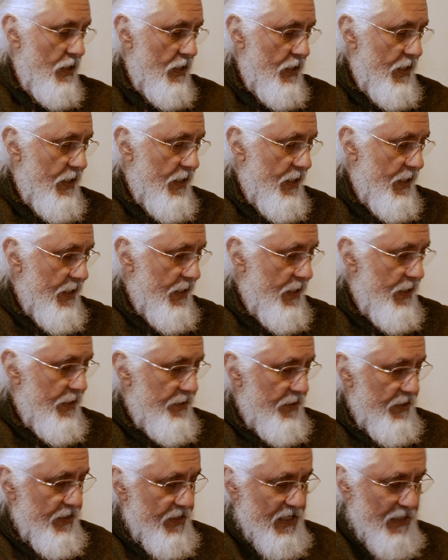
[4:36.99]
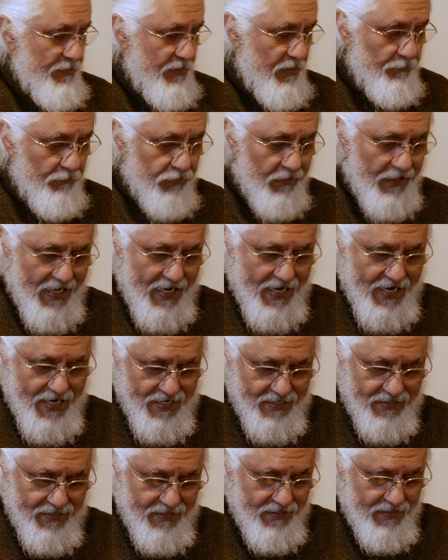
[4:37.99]
And they come in
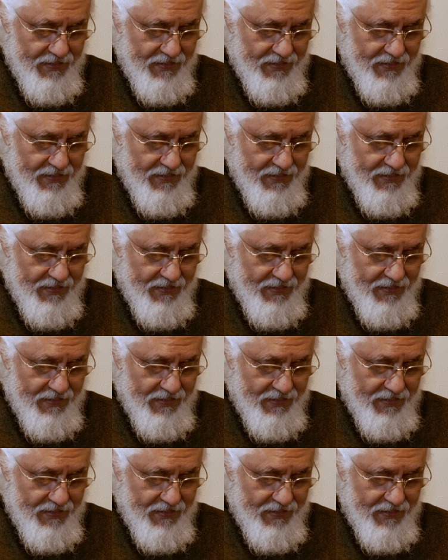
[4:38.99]
black,